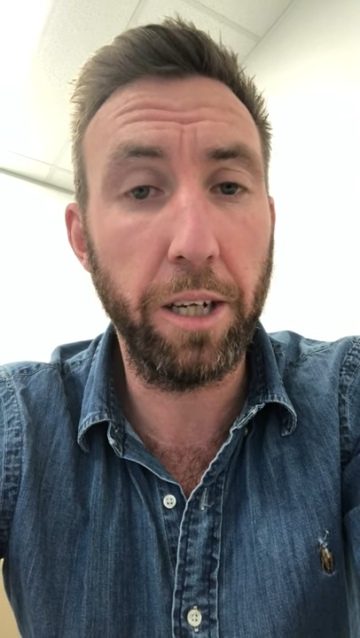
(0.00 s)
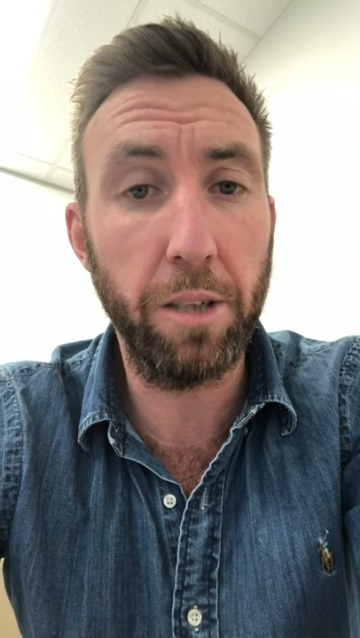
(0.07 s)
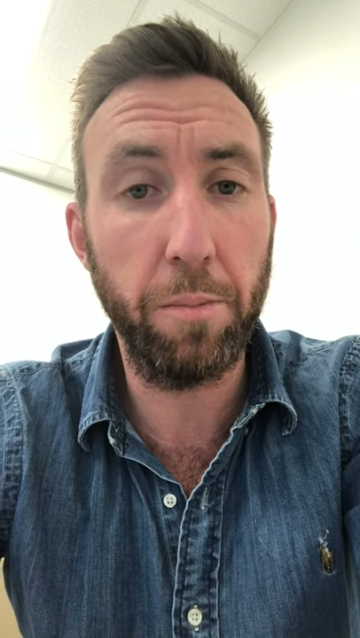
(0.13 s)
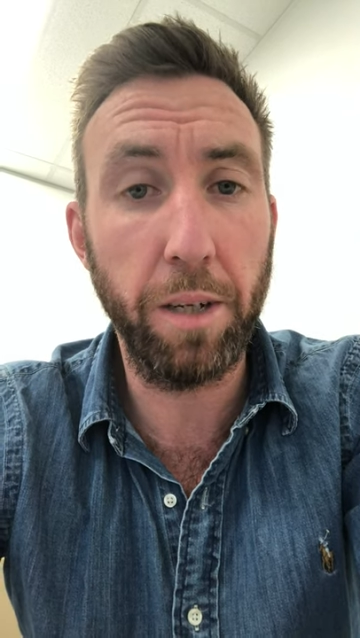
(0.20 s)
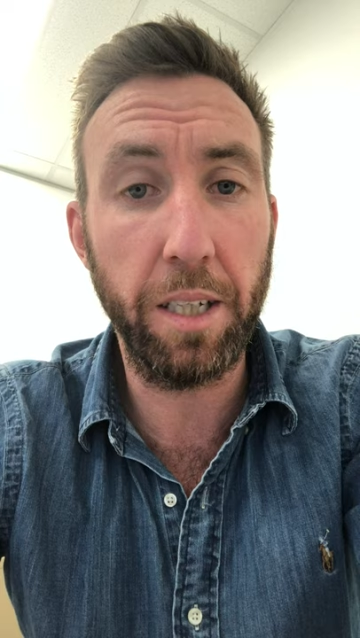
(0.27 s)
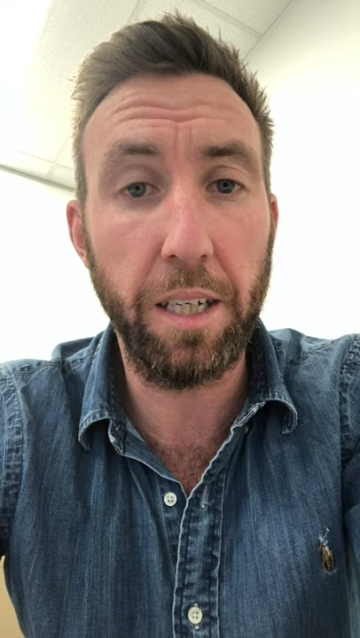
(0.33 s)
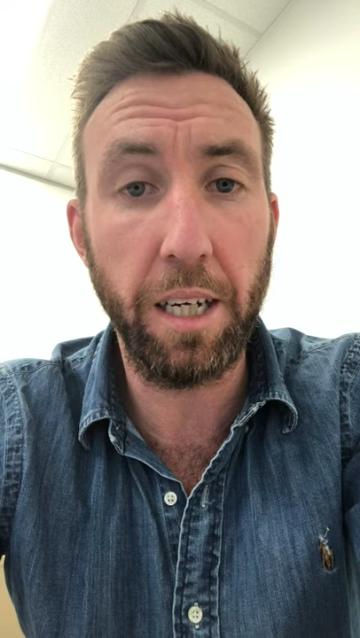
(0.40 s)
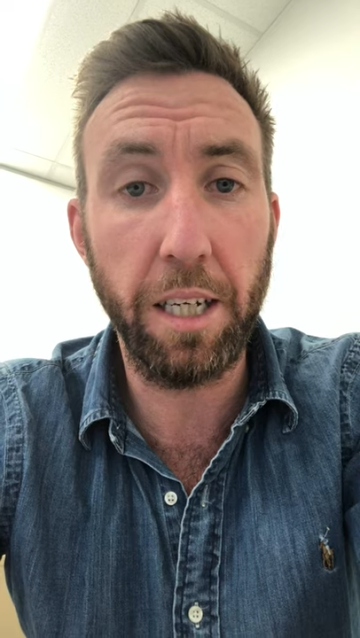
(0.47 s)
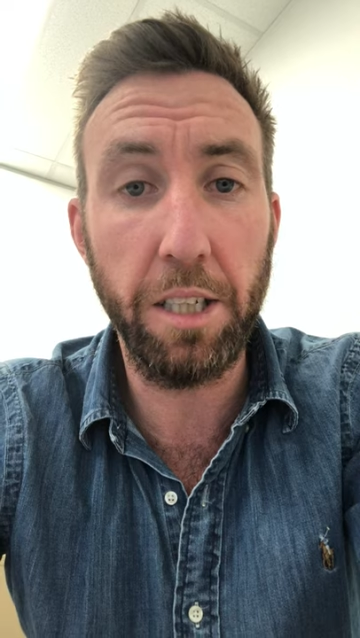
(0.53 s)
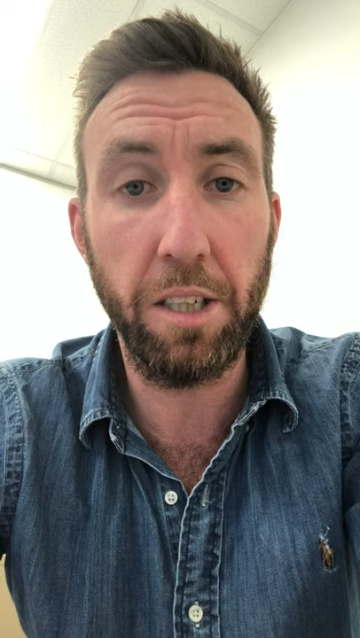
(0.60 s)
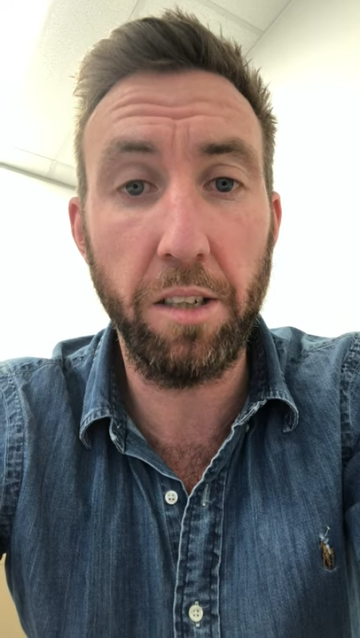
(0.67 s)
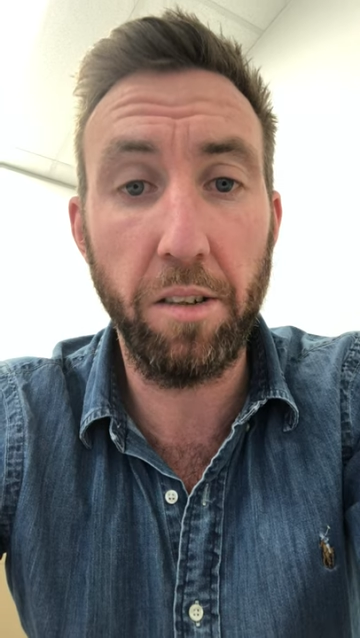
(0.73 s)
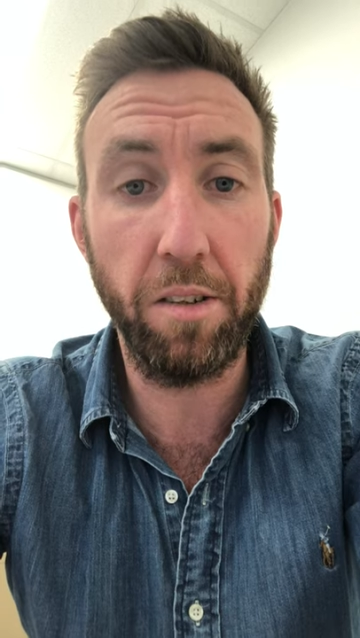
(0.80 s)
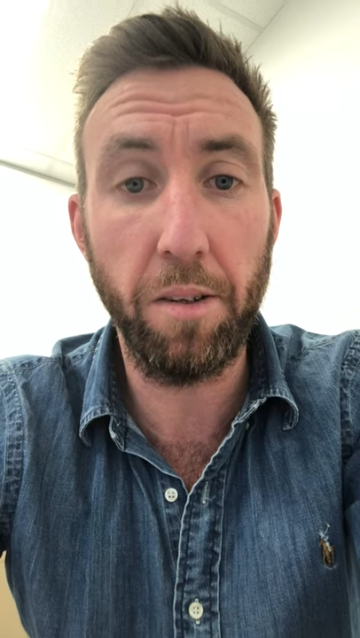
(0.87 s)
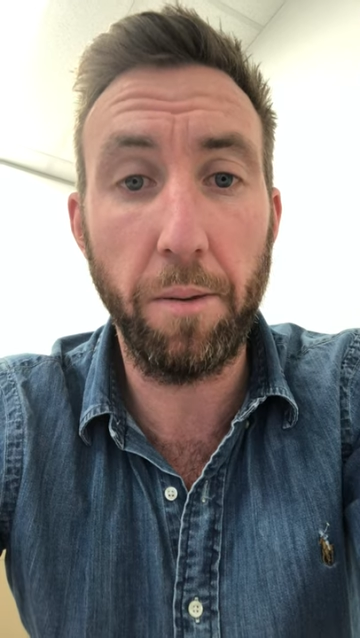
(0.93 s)

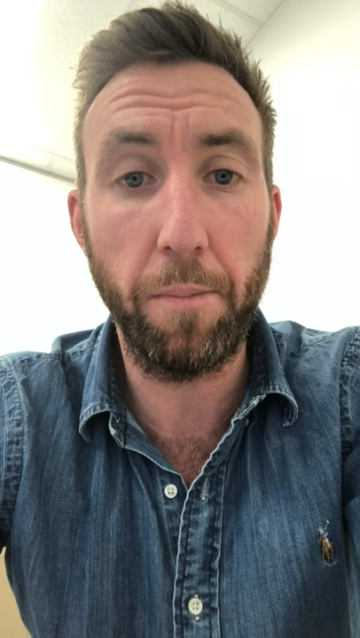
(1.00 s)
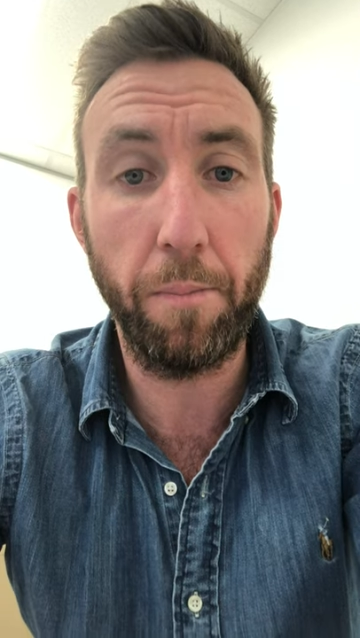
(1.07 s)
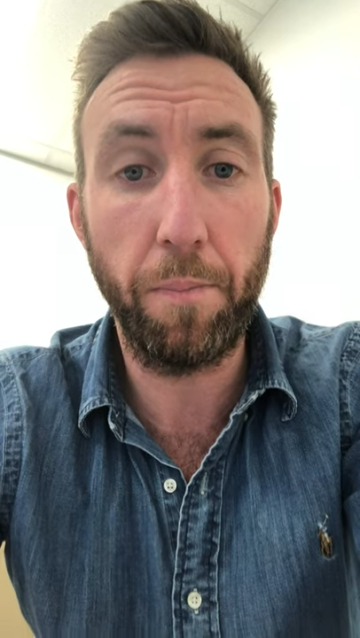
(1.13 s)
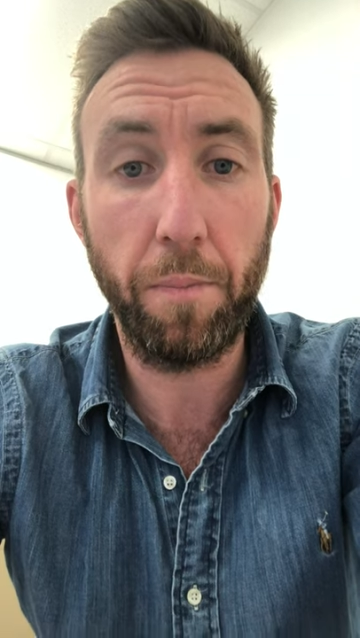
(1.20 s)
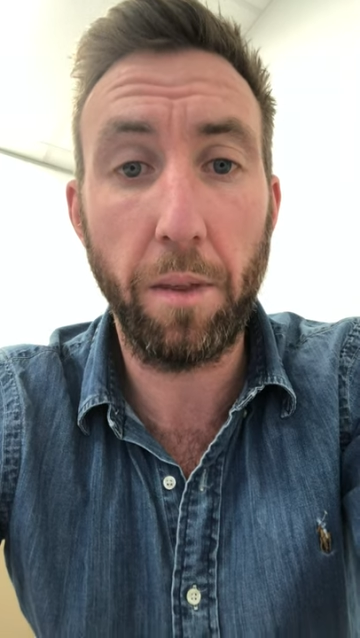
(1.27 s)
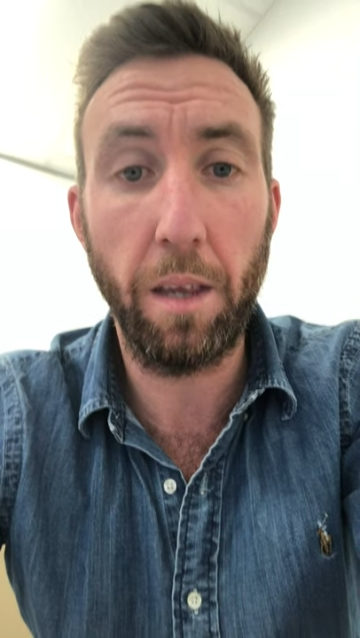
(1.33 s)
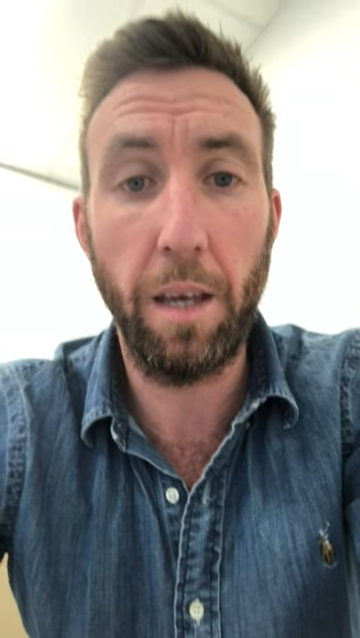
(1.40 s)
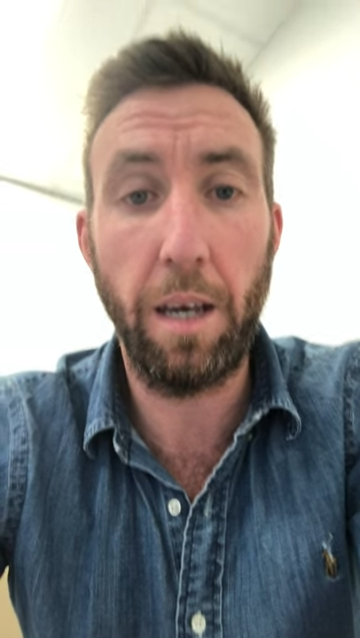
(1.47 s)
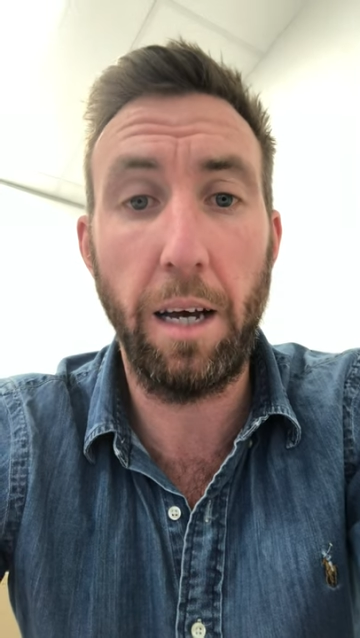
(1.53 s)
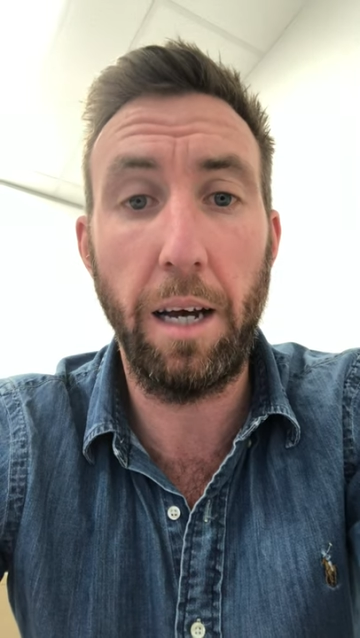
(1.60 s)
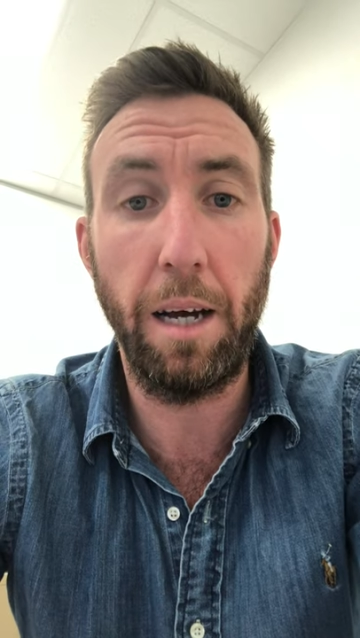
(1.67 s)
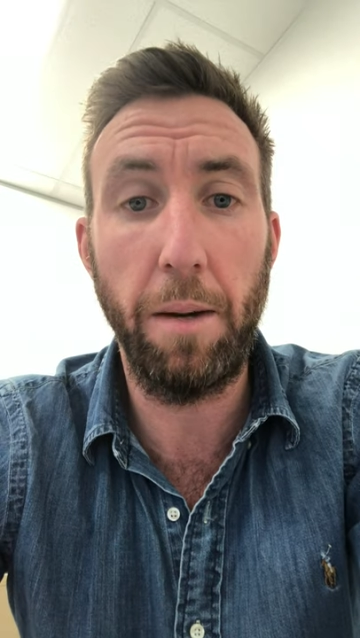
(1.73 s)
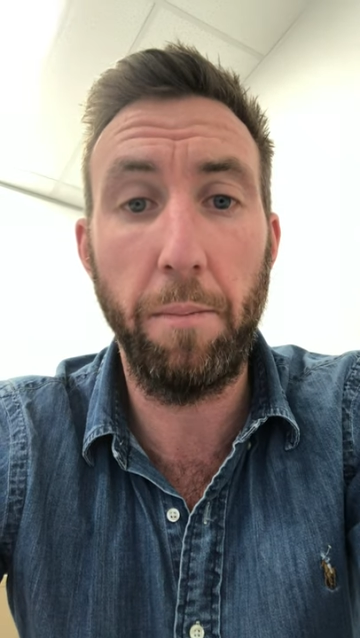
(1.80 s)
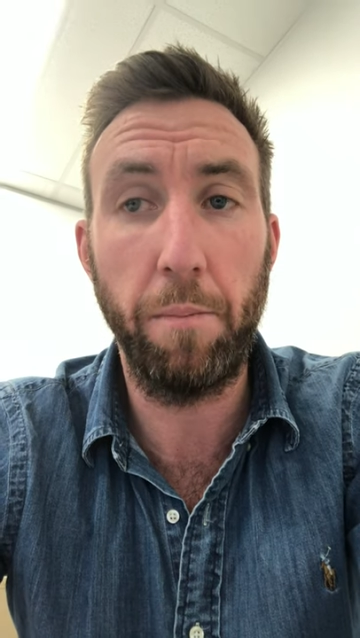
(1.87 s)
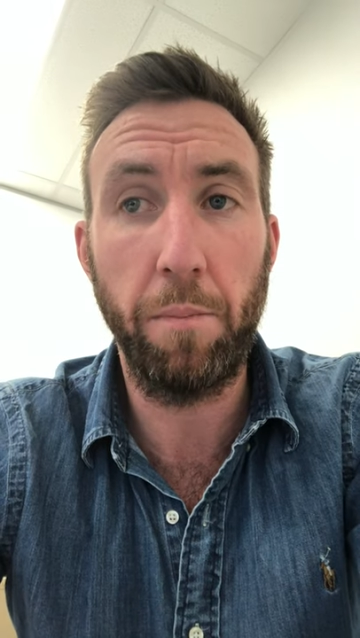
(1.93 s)
expectations and
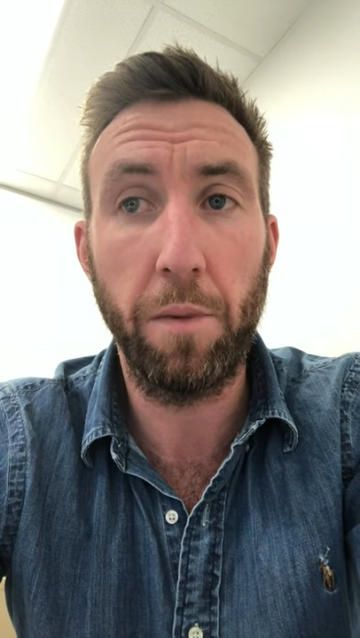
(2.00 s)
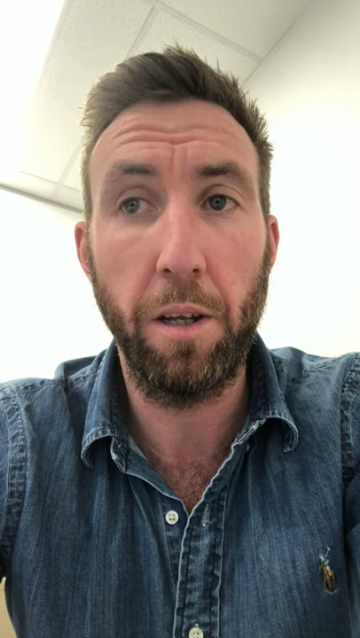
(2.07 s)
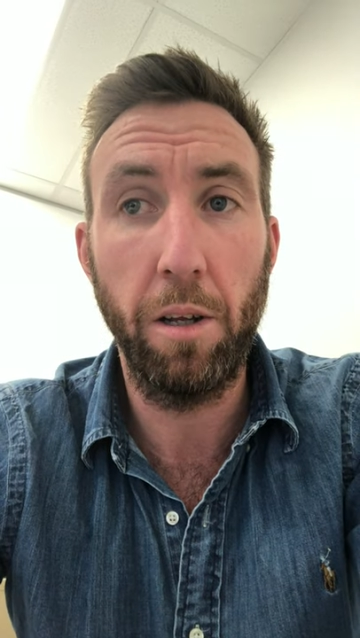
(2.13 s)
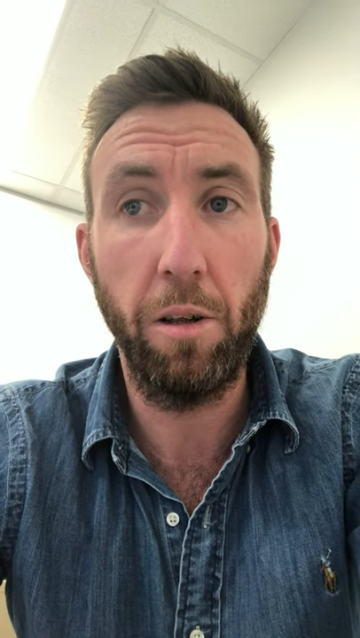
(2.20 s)
um,